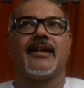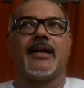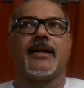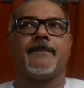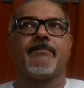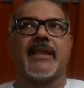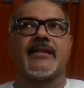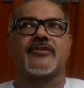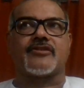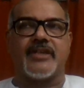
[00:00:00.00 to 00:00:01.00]

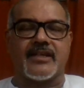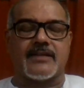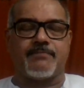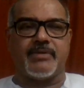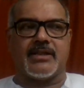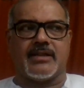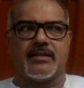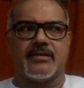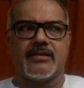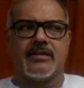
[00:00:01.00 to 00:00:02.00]
And
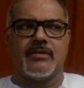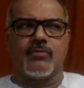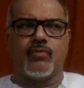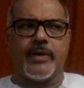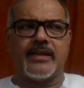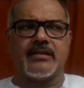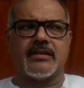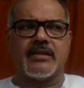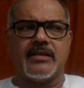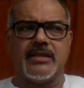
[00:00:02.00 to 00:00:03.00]
Shakespeare, when
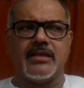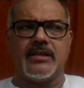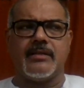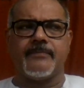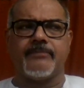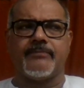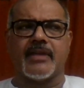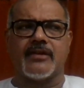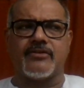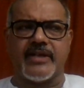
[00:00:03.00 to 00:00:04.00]
he
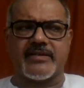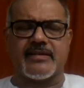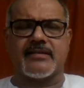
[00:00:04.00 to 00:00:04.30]
dresses